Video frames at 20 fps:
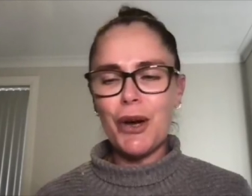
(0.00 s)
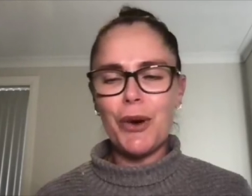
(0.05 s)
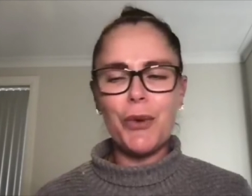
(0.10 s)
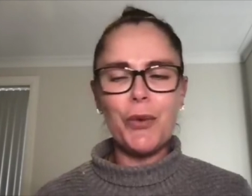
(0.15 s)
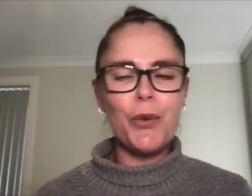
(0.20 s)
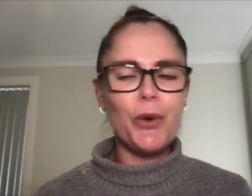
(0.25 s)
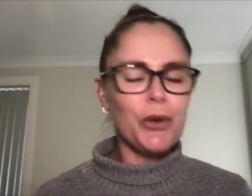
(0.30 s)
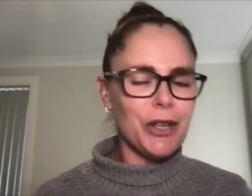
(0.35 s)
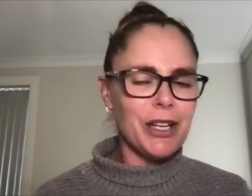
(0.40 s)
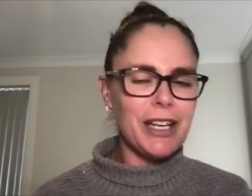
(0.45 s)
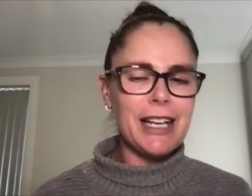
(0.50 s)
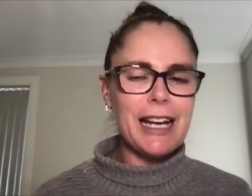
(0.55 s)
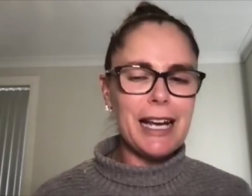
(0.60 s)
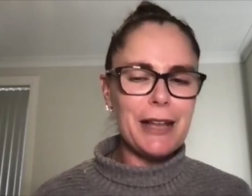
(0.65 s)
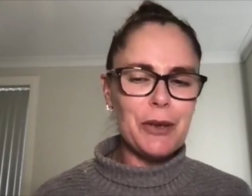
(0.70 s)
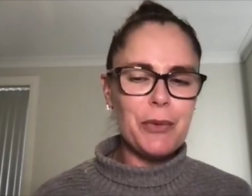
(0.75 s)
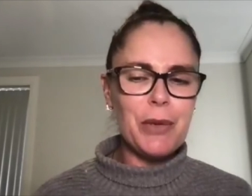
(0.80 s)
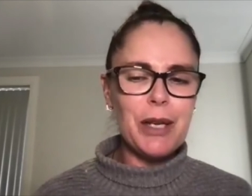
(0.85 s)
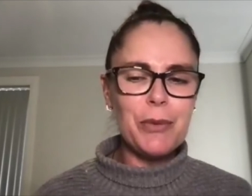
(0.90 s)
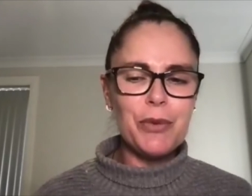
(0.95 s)
looking at
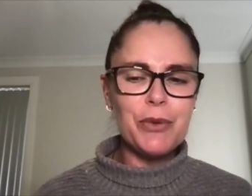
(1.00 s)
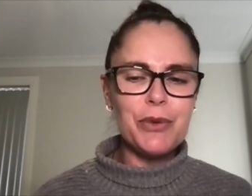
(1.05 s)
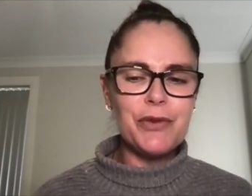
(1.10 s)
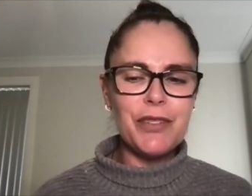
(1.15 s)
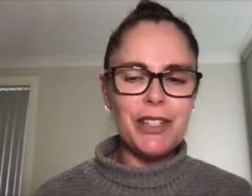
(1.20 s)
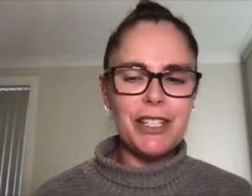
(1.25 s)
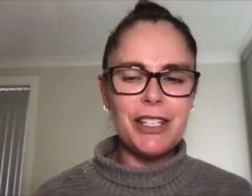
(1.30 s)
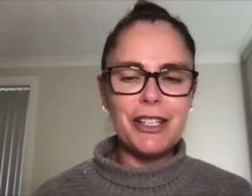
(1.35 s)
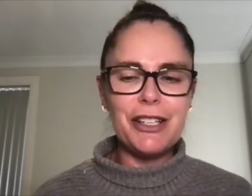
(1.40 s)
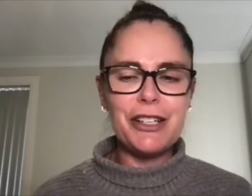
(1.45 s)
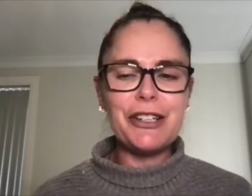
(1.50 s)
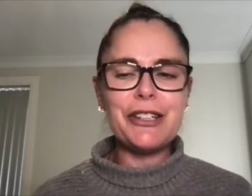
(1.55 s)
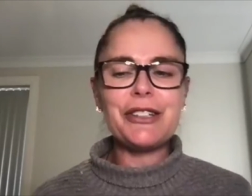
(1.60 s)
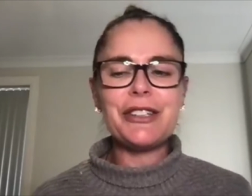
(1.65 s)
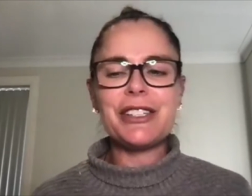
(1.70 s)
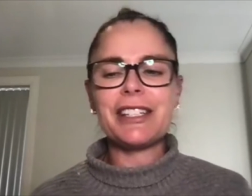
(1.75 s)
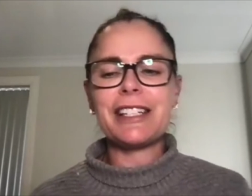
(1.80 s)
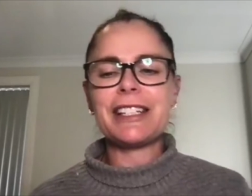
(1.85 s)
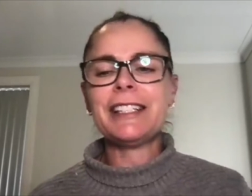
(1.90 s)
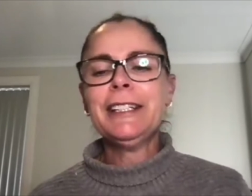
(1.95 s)
other people's
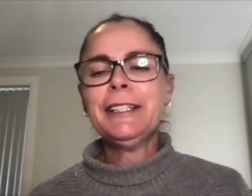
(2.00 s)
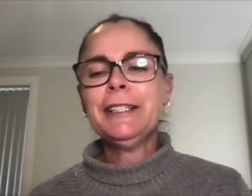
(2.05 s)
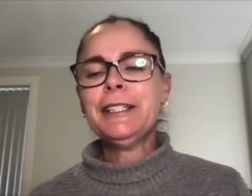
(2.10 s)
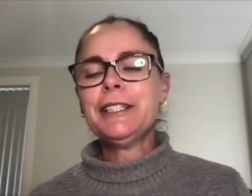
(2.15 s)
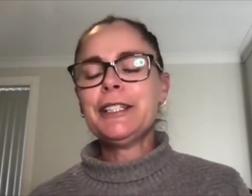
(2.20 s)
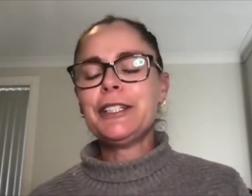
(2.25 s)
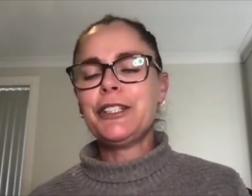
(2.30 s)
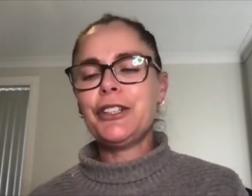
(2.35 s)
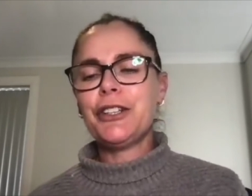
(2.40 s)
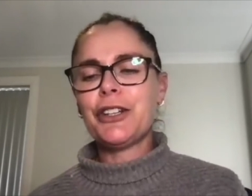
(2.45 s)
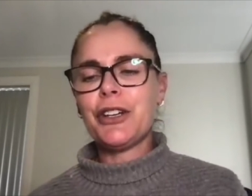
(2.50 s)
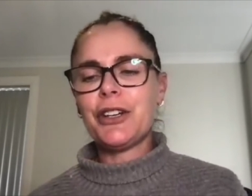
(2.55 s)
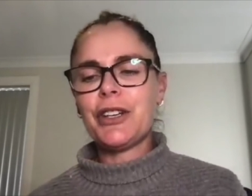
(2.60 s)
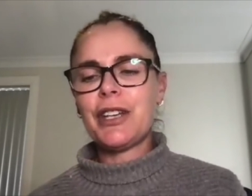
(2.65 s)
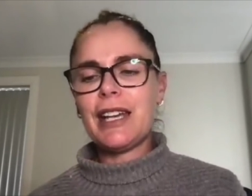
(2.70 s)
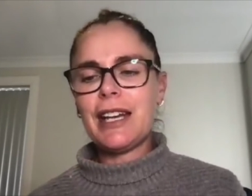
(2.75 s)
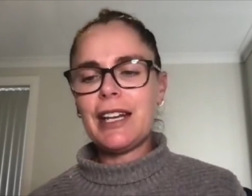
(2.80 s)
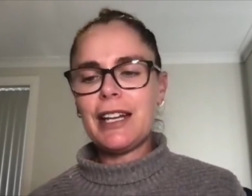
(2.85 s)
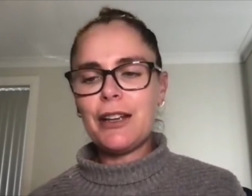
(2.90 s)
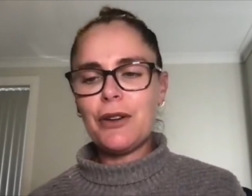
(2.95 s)
videos and,
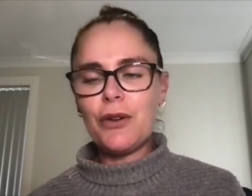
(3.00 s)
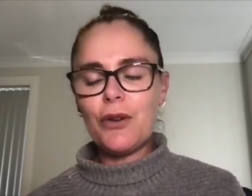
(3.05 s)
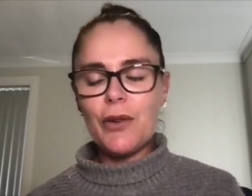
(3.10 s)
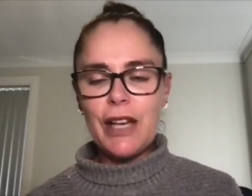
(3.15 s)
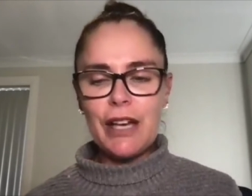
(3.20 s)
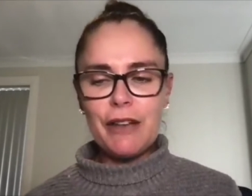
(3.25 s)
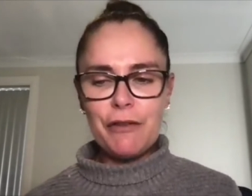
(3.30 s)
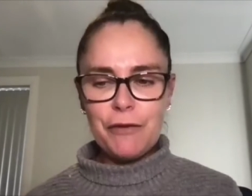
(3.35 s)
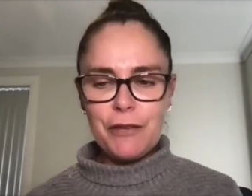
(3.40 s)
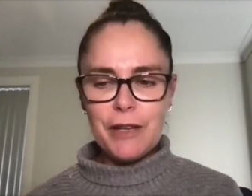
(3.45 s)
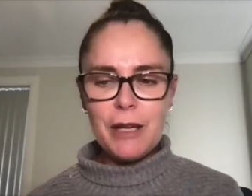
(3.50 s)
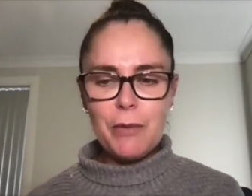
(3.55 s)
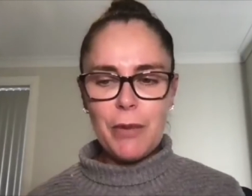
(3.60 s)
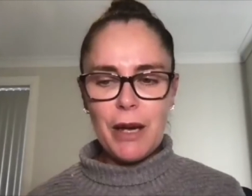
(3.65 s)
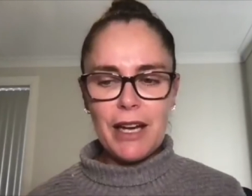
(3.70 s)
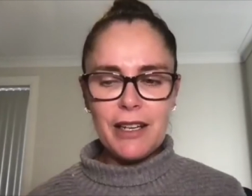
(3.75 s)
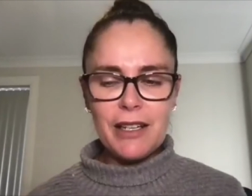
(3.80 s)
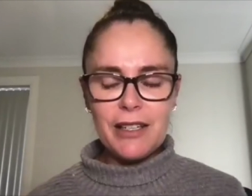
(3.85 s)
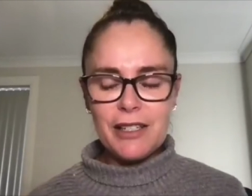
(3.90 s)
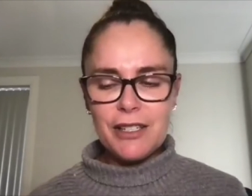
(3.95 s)
getting all that
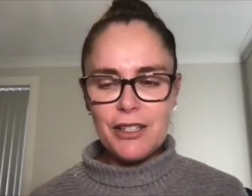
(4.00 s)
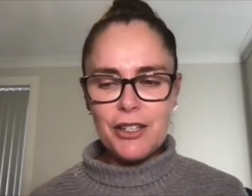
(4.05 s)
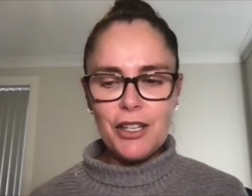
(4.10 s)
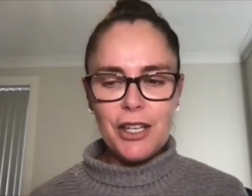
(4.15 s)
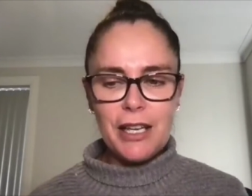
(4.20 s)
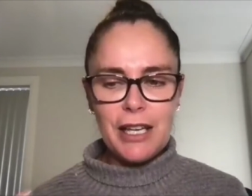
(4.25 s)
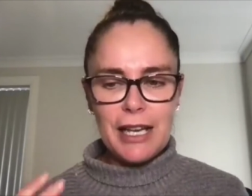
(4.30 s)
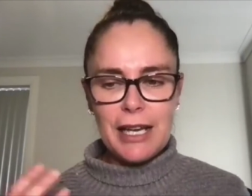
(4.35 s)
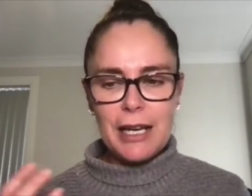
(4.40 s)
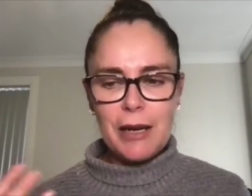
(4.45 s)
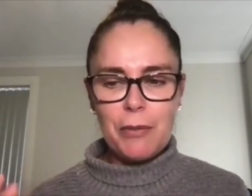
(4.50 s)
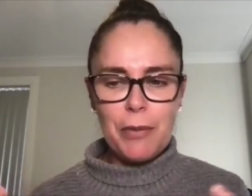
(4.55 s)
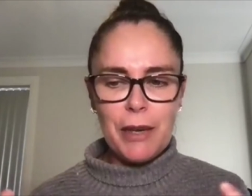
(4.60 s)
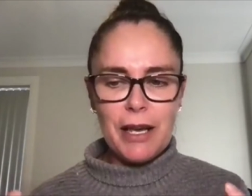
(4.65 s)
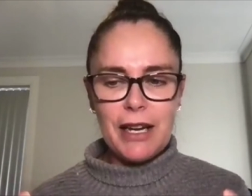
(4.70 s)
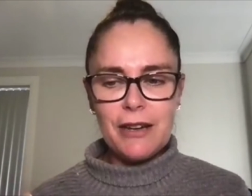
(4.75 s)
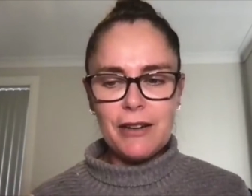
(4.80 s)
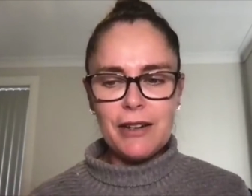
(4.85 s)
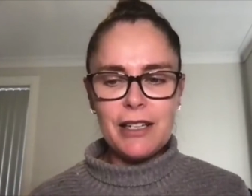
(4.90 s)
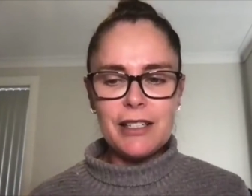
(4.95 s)
feedback. And so you get a
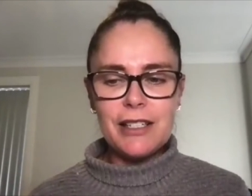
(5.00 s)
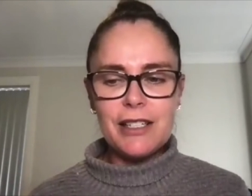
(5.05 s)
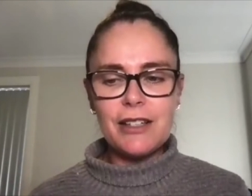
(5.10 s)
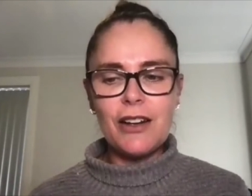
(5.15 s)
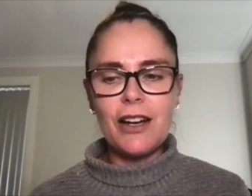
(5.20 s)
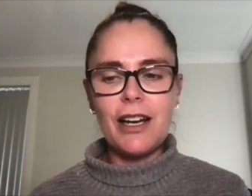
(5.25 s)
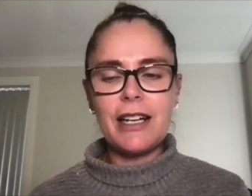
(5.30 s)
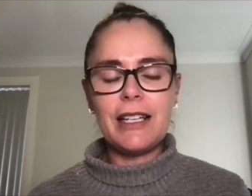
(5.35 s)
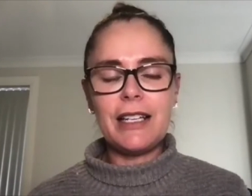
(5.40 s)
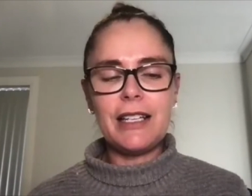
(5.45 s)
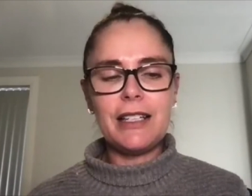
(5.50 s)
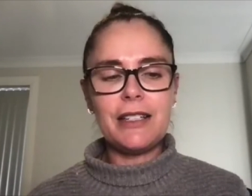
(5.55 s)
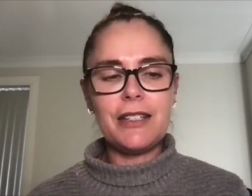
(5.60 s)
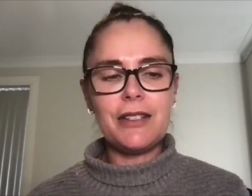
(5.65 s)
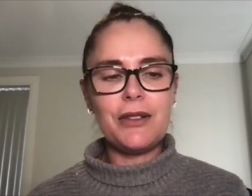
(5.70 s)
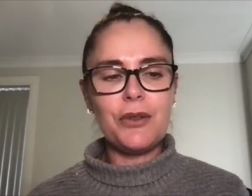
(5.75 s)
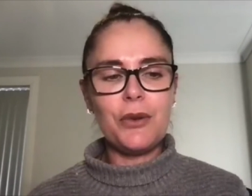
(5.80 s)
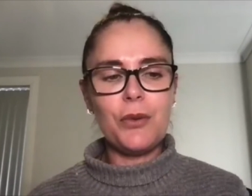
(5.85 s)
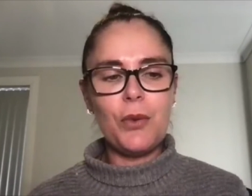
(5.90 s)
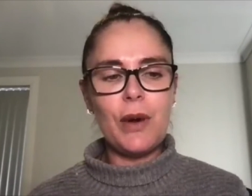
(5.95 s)
better insight
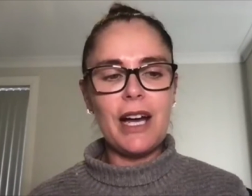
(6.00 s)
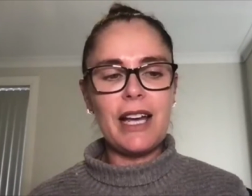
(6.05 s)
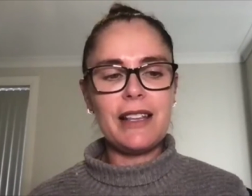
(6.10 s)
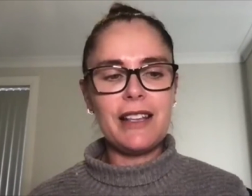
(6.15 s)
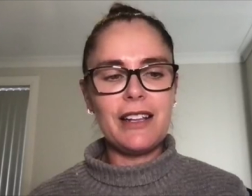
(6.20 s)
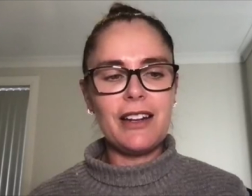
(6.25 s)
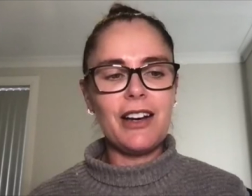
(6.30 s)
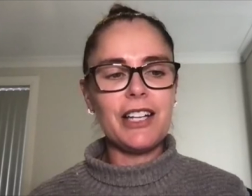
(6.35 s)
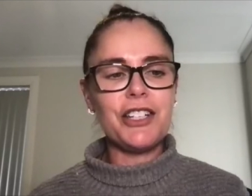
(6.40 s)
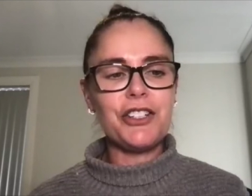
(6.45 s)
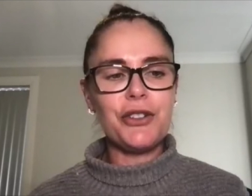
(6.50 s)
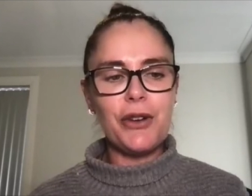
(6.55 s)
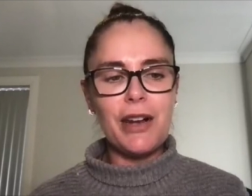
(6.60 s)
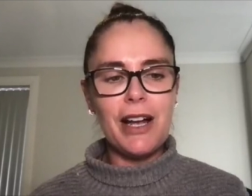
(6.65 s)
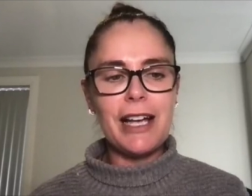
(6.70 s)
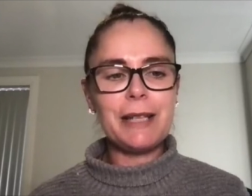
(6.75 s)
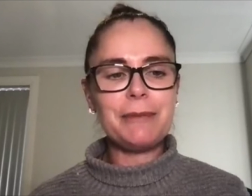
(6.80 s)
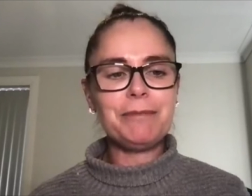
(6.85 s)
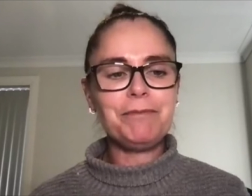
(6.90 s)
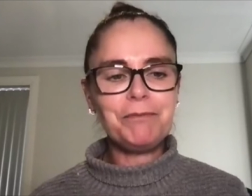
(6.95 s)
into the way that I
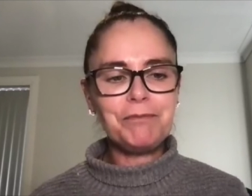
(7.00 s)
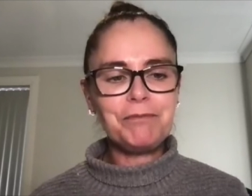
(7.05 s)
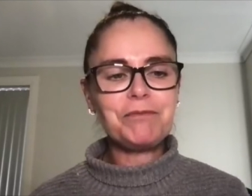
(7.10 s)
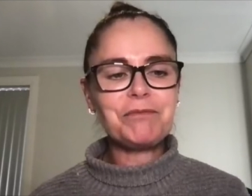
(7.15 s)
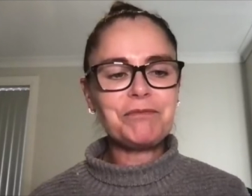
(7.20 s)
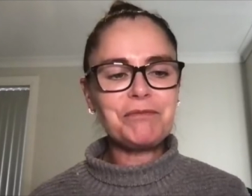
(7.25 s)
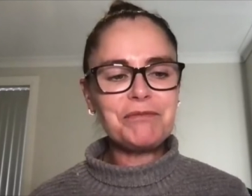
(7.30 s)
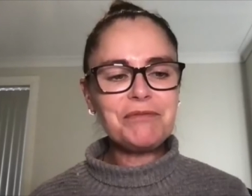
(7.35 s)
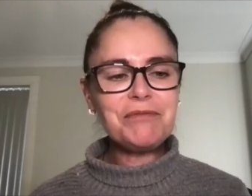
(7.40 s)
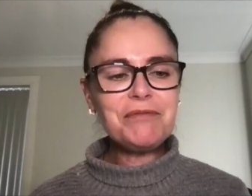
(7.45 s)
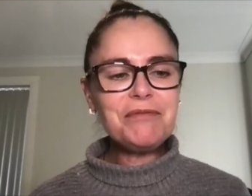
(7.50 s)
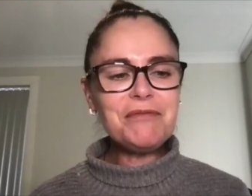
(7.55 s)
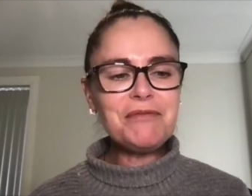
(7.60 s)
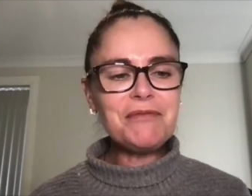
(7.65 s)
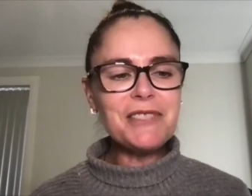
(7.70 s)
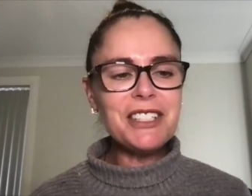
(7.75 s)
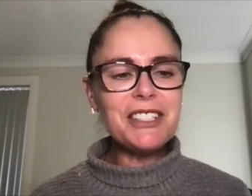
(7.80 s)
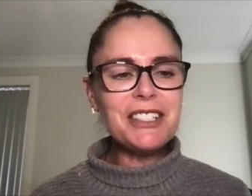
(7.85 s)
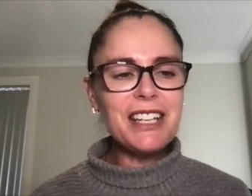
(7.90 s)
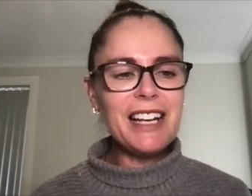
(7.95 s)
train.
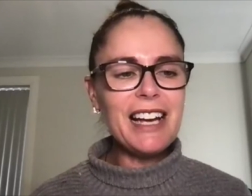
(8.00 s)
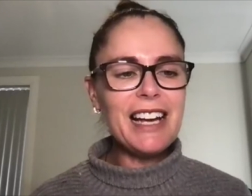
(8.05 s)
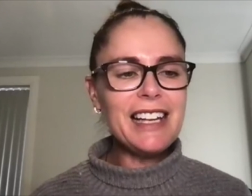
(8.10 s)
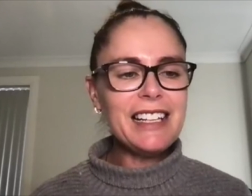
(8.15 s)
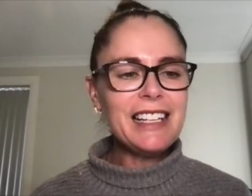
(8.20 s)
Okay.